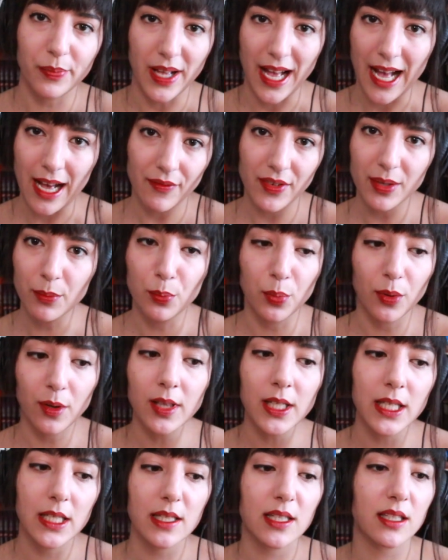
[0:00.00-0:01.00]
having
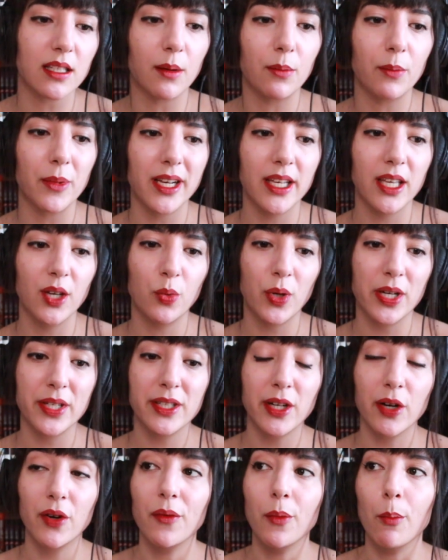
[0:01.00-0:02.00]
bullied somebody
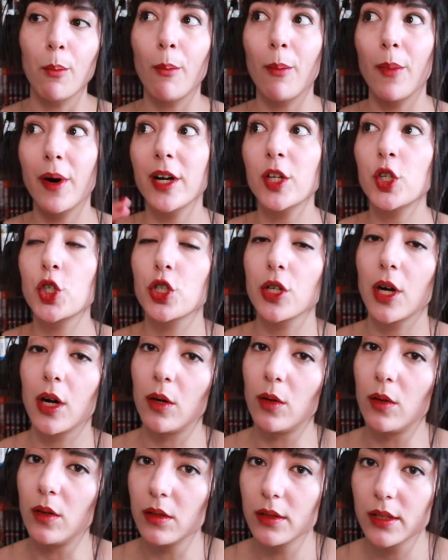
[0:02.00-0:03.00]
when they're much
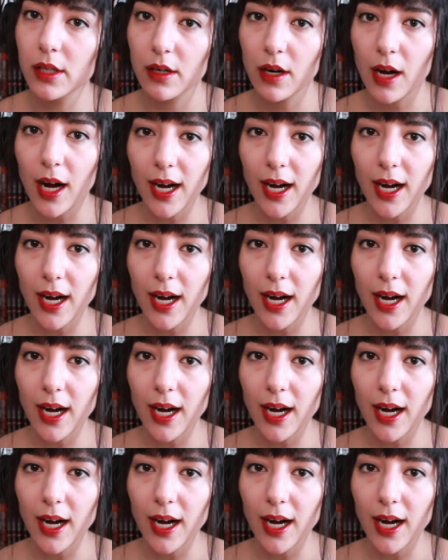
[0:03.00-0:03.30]
older.